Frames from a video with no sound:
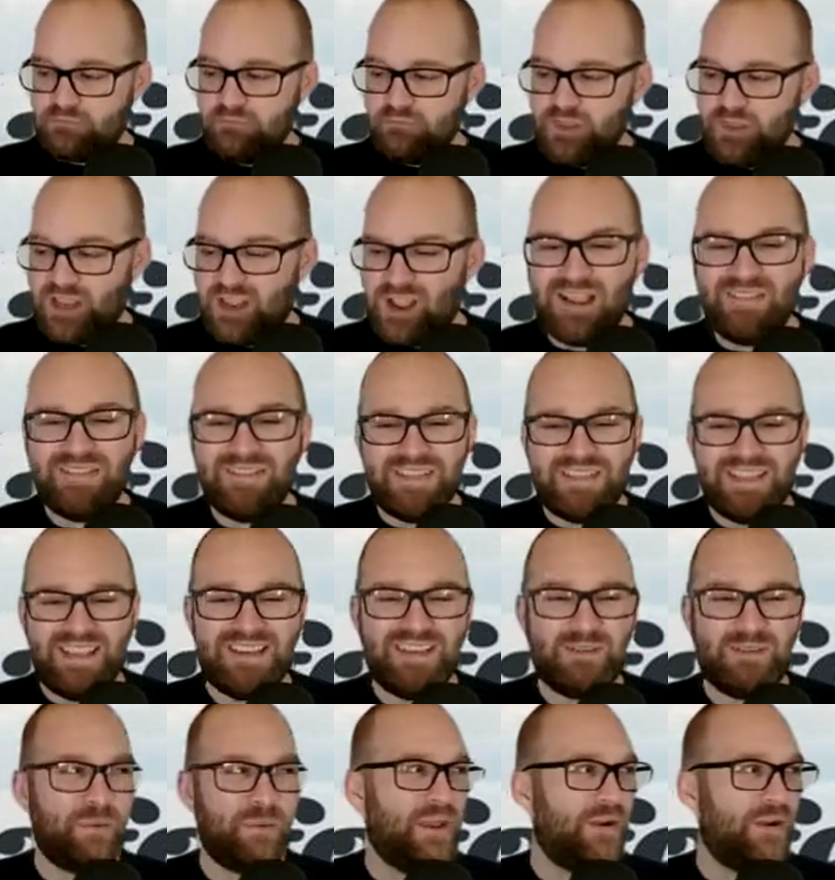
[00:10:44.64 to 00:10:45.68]
Coffee
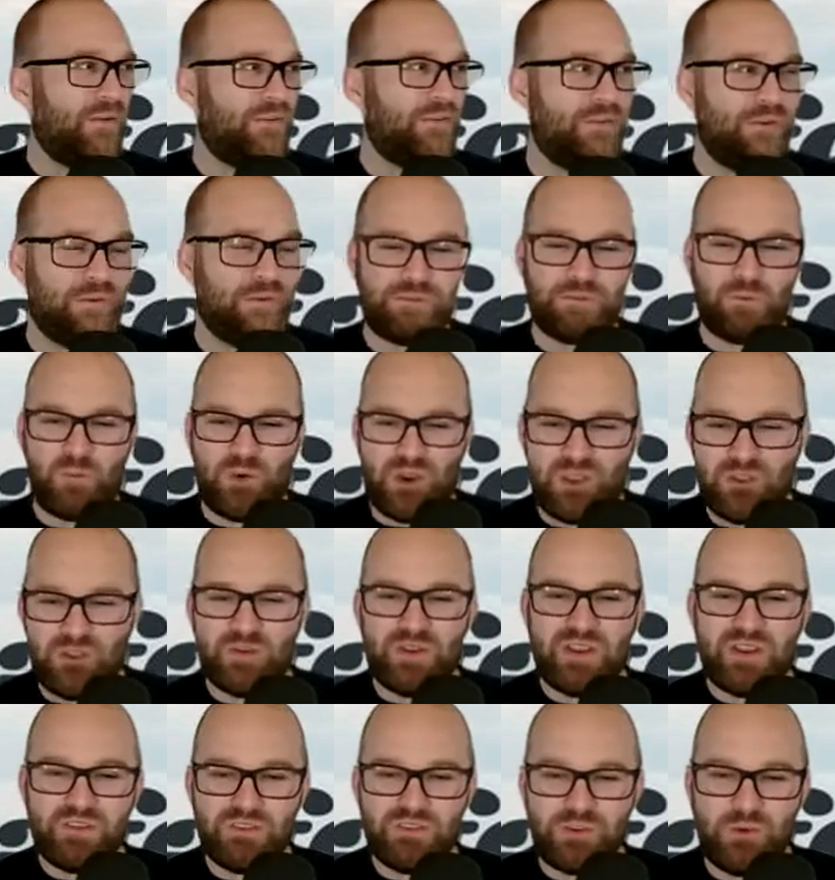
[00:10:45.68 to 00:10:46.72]
tastes better too as the weather
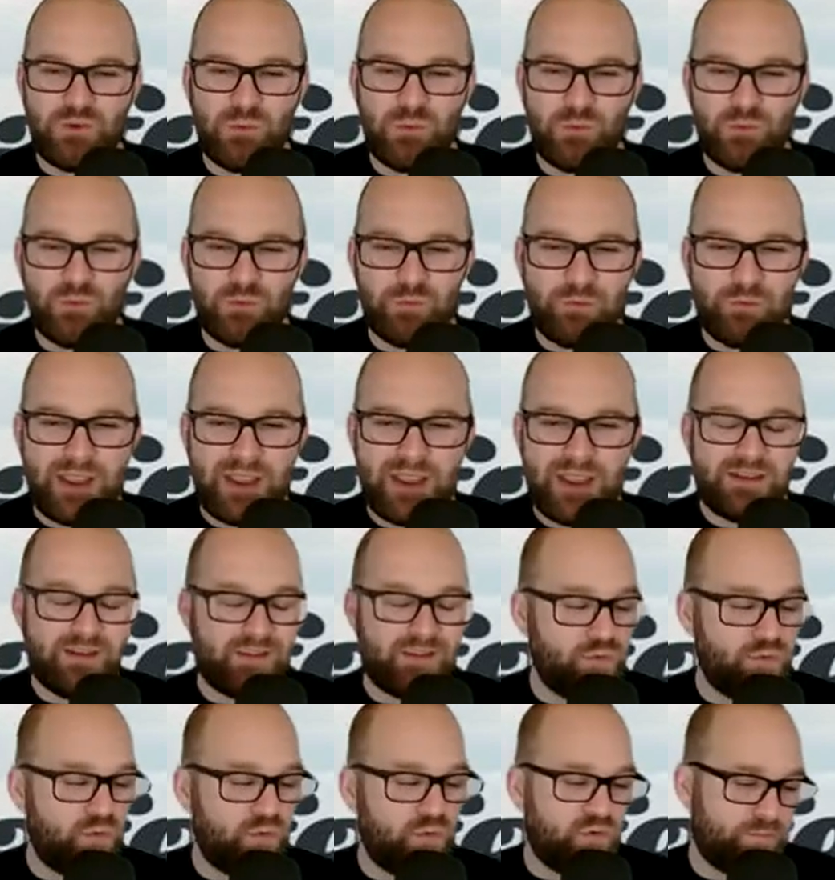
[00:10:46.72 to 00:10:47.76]
gets colder. Man,
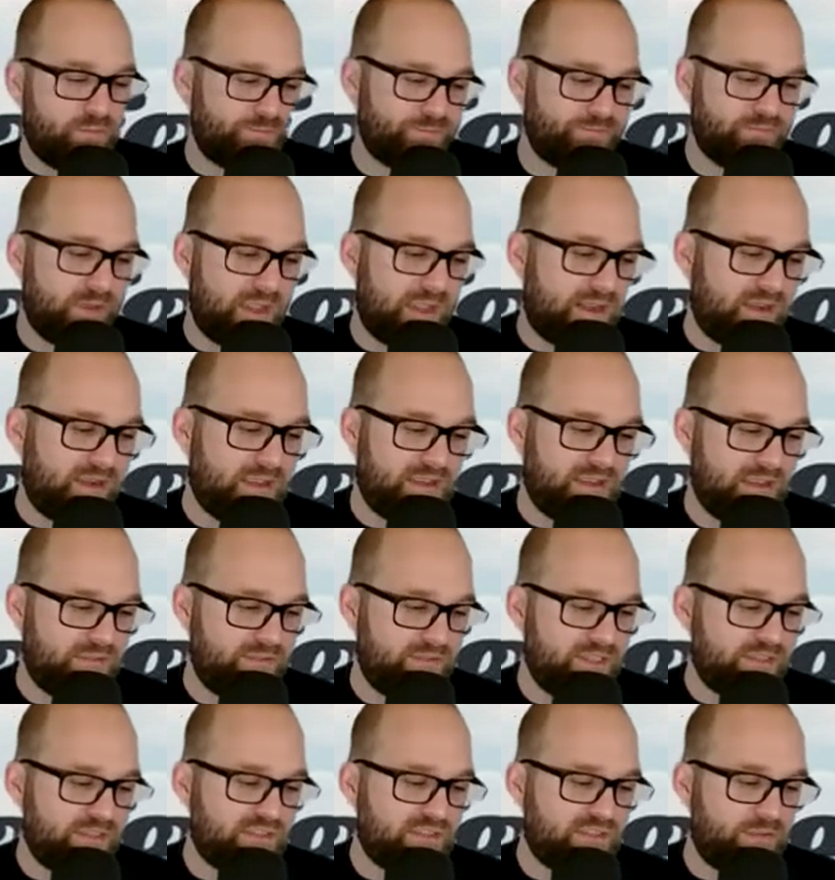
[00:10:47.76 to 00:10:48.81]
oh man, I love
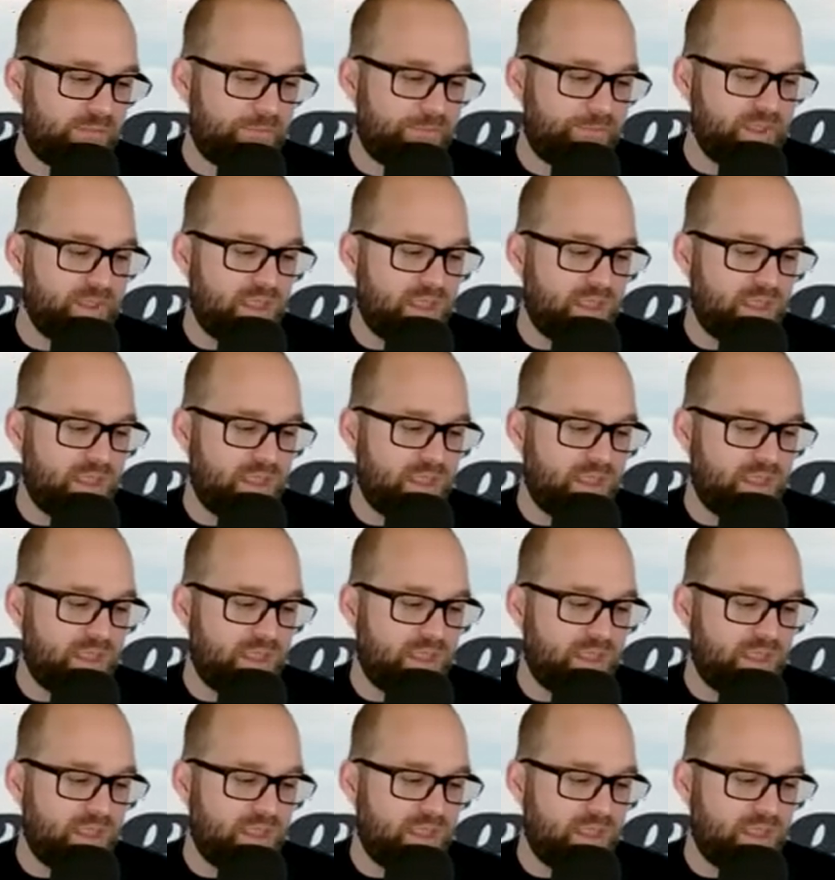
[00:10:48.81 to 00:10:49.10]
that stuff.